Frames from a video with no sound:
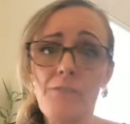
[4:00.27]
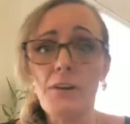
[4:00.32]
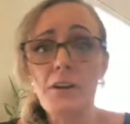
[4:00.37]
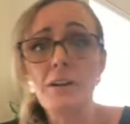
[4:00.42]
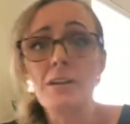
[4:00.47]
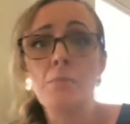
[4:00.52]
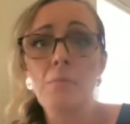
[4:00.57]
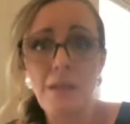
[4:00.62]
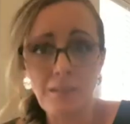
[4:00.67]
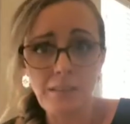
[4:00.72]
you're
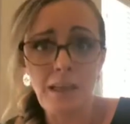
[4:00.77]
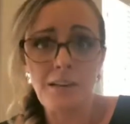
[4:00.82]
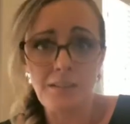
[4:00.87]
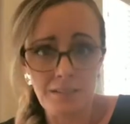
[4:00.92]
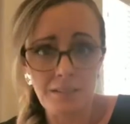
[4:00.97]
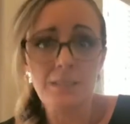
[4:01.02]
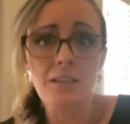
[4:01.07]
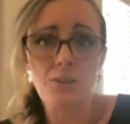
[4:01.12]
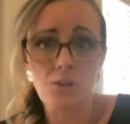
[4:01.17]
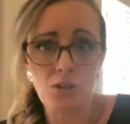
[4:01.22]
going to make that
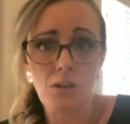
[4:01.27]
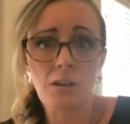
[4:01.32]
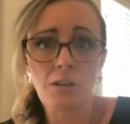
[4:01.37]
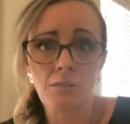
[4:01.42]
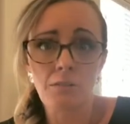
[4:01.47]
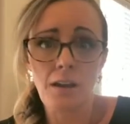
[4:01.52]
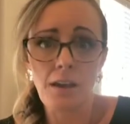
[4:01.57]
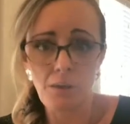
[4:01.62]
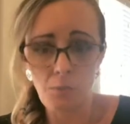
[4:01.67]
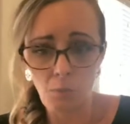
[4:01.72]
decision,
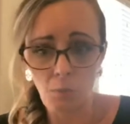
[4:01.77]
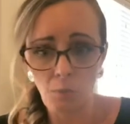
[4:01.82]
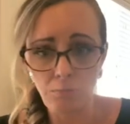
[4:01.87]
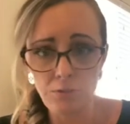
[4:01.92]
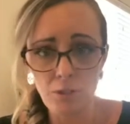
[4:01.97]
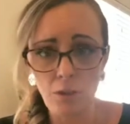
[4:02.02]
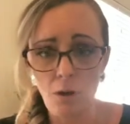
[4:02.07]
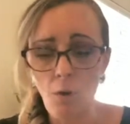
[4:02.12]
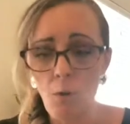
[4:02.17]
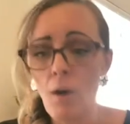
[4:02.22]
right?
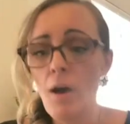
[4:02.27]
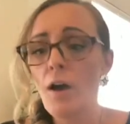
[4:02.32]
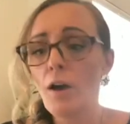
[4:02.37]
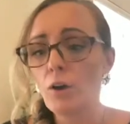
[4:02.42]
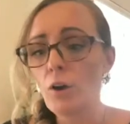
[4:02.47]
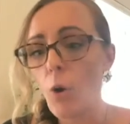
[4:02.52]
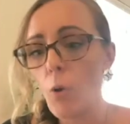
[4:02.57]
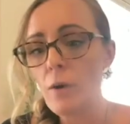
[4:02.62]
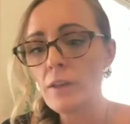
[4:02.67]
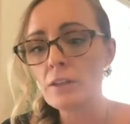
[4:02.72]
So
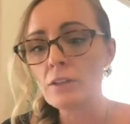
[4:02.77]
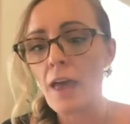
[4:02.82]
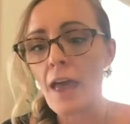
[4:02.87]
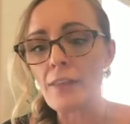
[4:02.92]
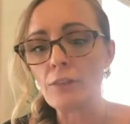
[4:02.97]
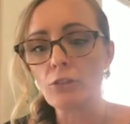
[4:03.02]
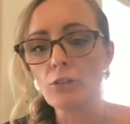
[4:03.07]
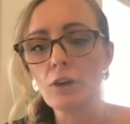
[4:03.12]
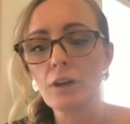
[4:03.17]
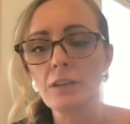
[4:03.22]
go in
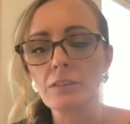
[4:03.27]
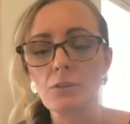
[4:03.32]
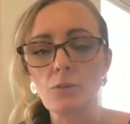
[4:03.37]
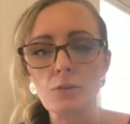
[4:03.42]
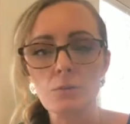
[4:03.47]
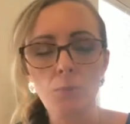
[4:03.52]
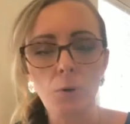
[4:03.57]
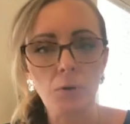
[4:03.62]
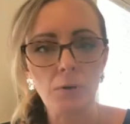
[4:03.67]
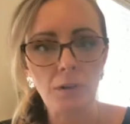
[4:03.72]
and look at
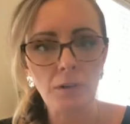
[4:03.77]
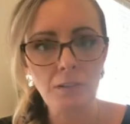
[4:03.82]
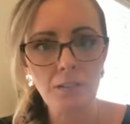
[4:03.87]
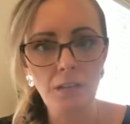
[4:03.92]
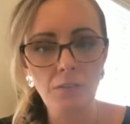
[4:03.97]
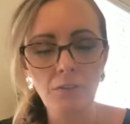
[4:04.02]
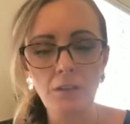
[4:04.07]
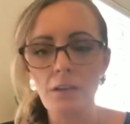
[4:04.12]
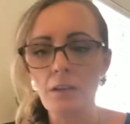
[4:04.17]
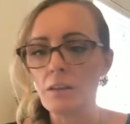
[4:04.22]
those
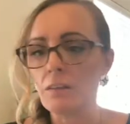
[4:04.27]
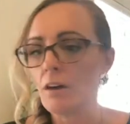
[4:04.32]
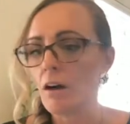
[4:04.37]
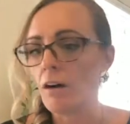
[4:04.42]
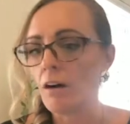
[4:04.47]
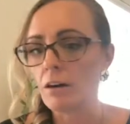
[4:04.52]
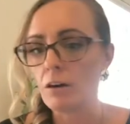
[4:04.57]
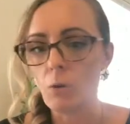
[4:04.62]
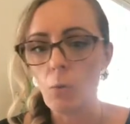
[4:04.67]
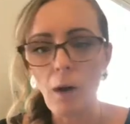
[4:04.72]
productivity, the
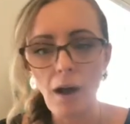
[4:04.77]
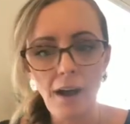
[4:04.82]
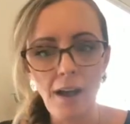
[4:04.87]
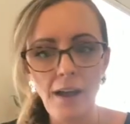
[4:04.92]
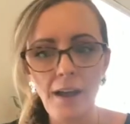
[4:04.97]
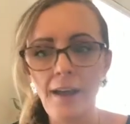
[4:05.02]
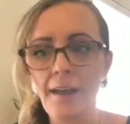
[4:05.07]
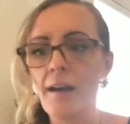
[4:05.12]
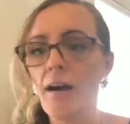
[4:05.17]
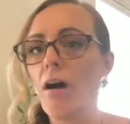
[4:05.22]

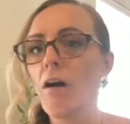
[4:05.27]
ROI,